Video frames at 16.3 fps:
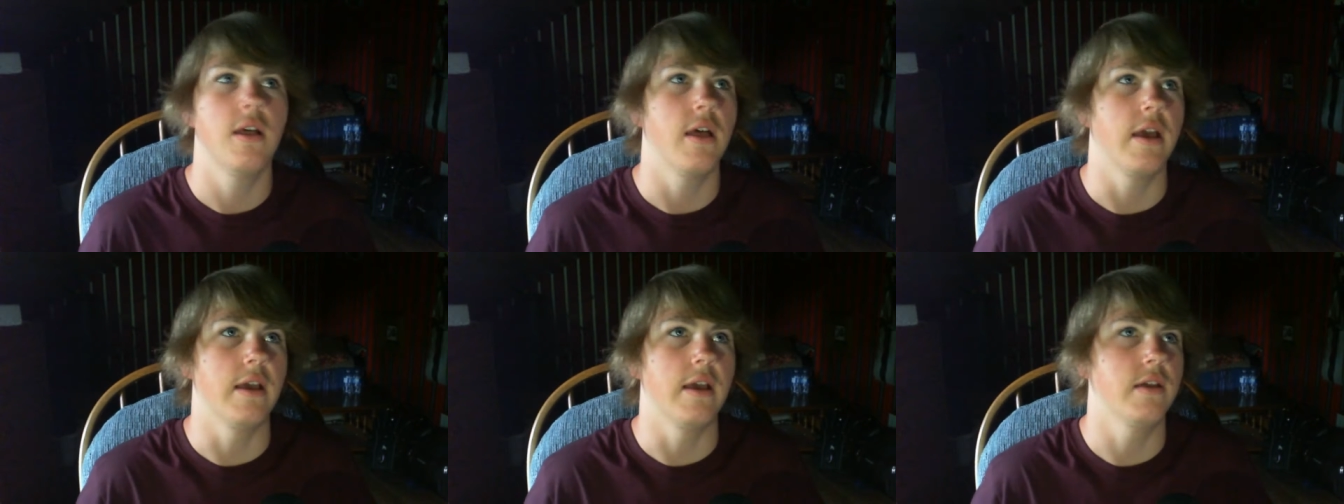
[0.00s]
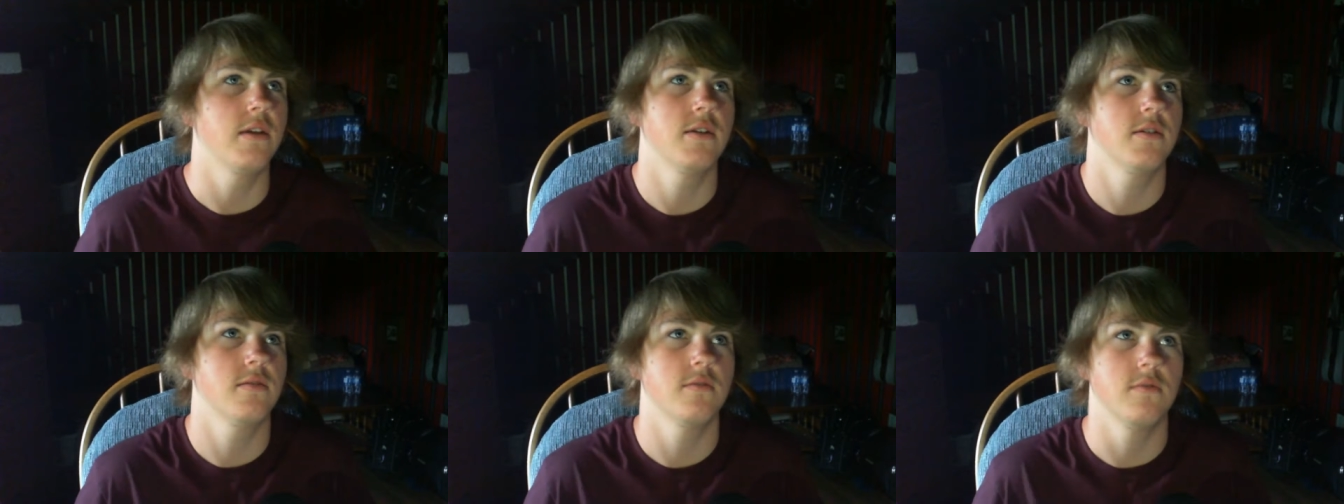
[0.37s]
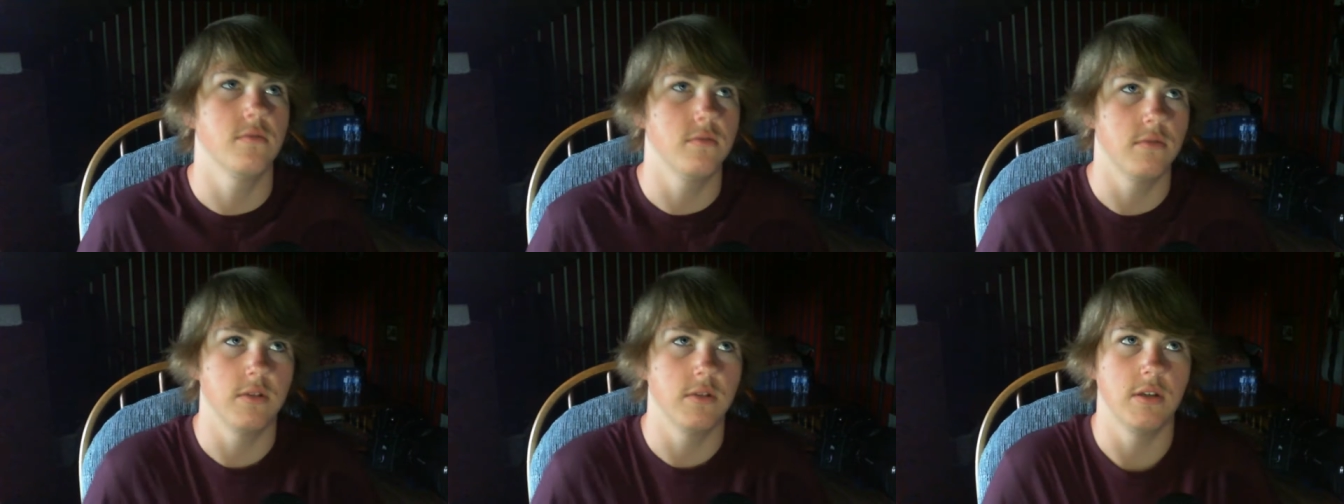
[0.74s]
like
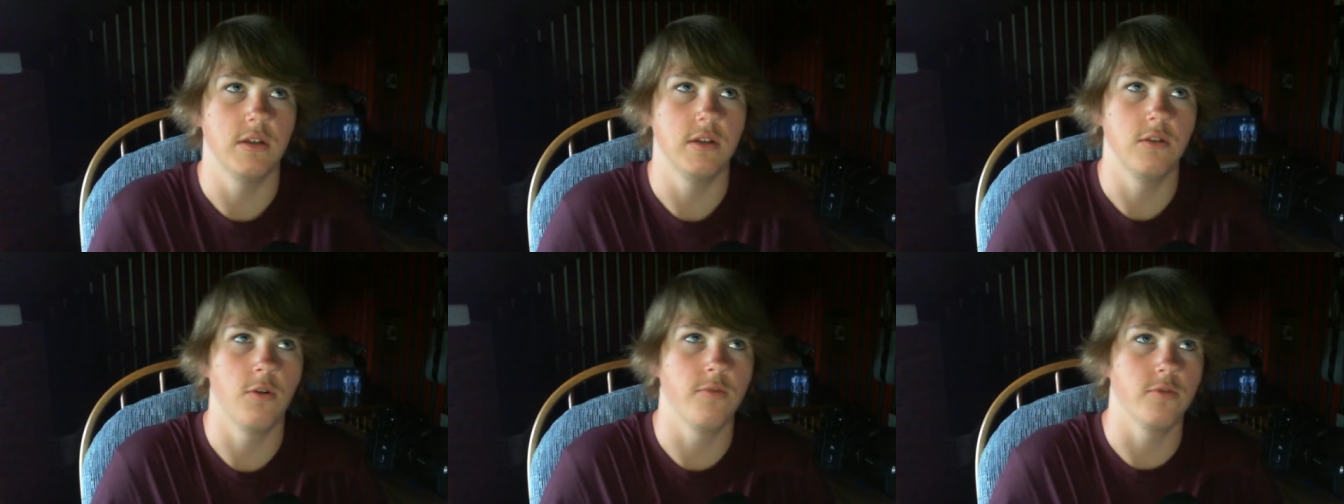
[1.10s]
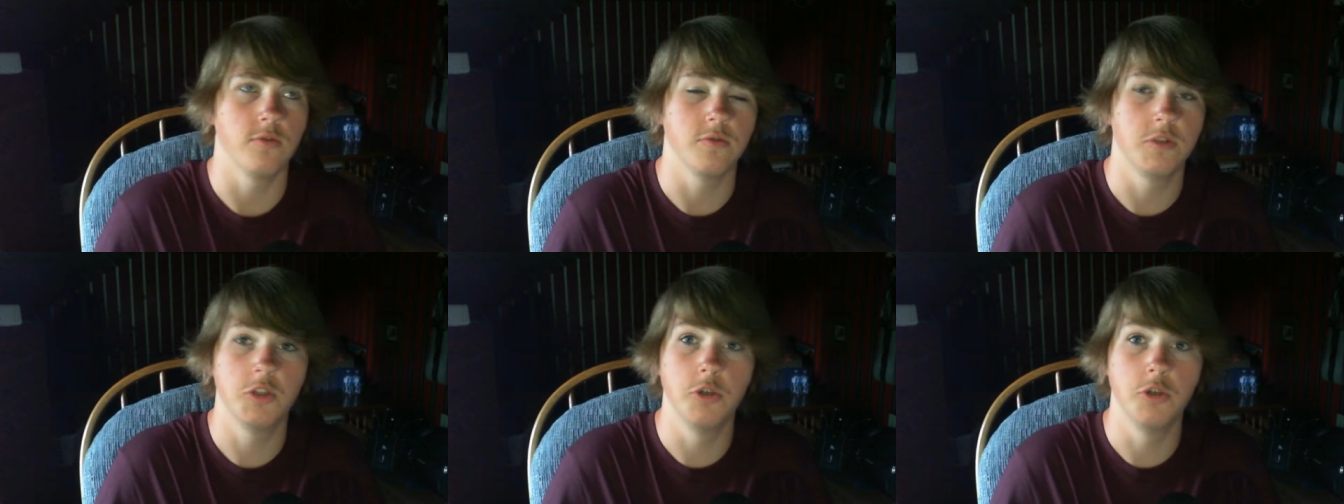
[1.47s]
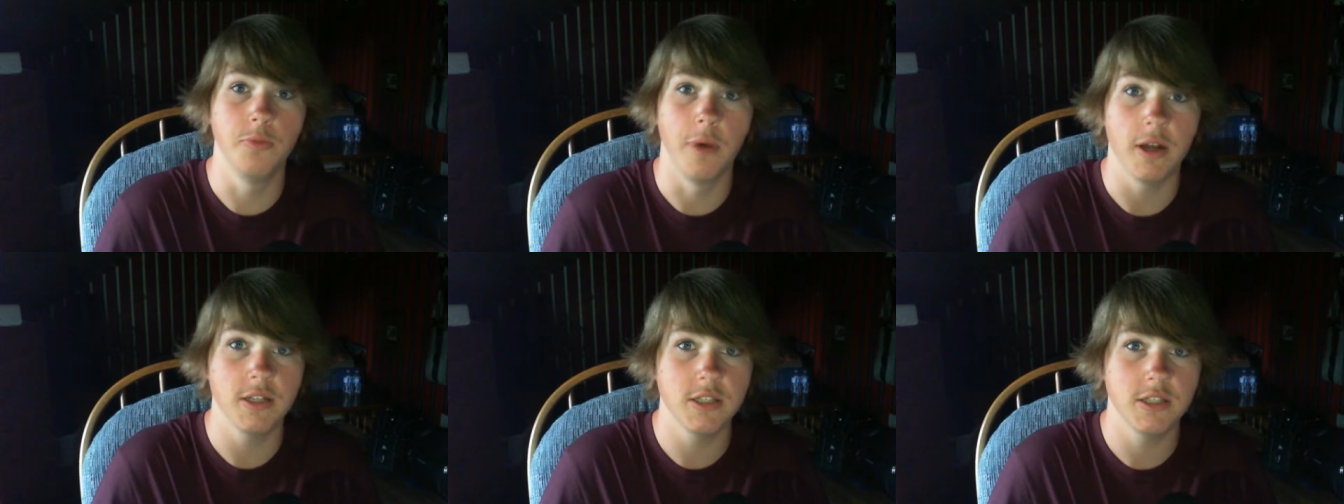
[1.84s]
in over two
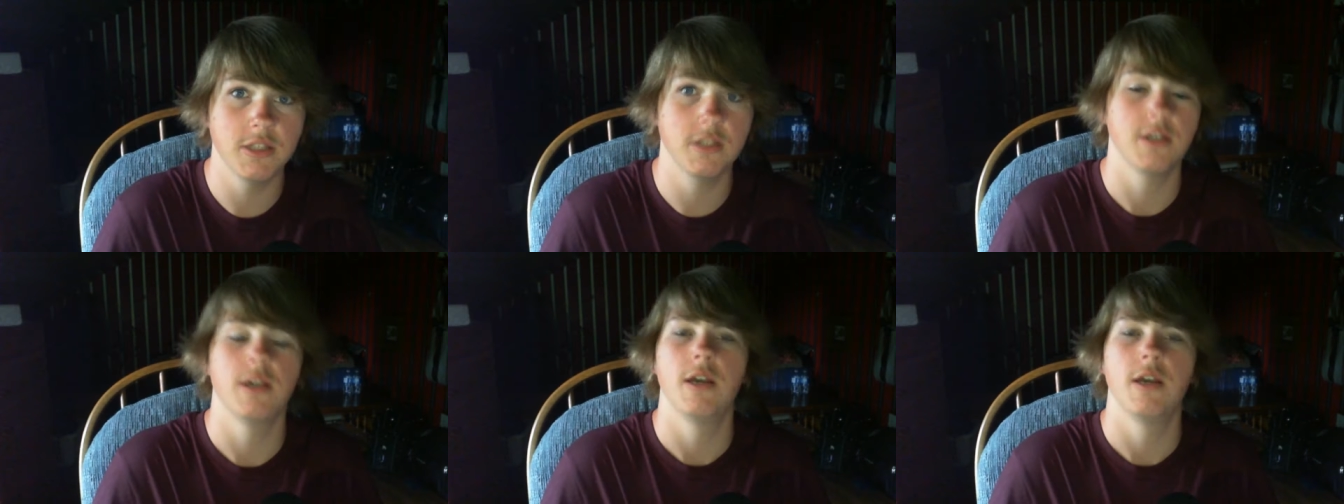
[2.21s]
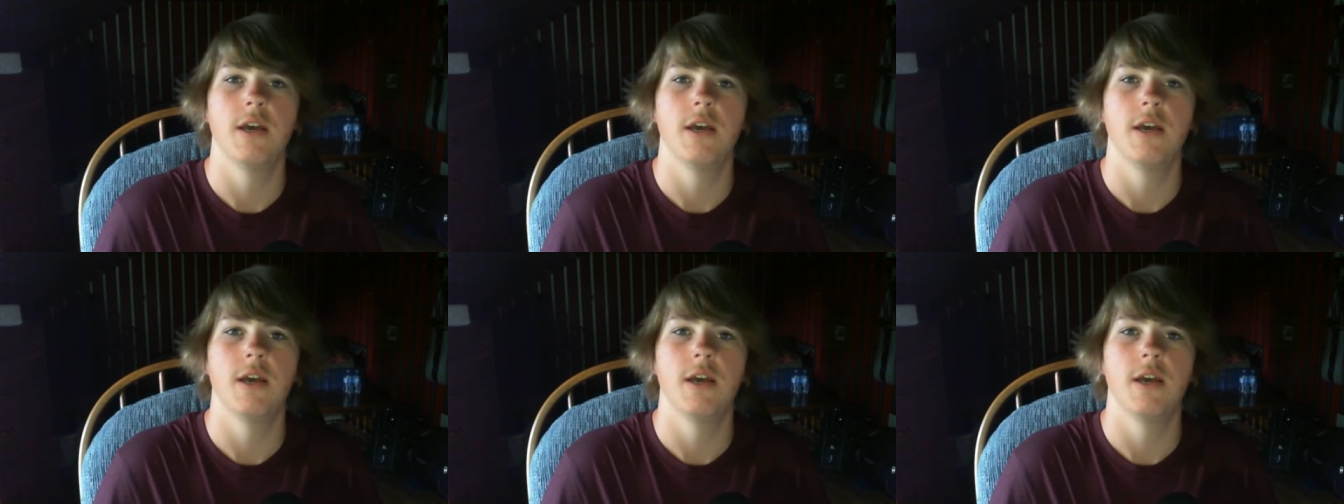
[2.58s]
months.